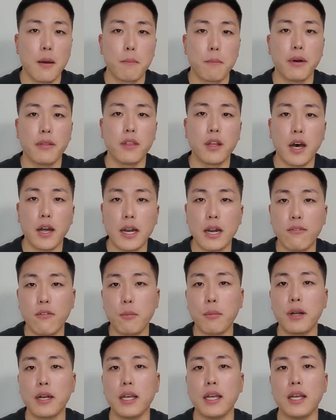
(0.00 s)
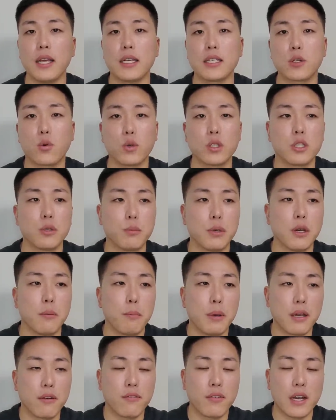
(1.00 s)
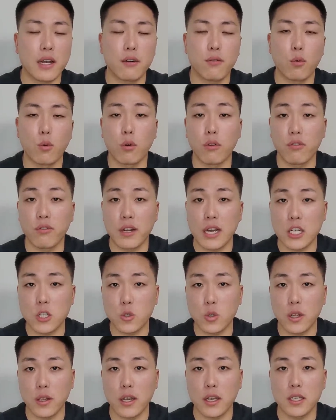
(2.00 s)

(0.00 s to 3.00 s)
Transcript: But not everybody is going to be a big fan of oral finasteride,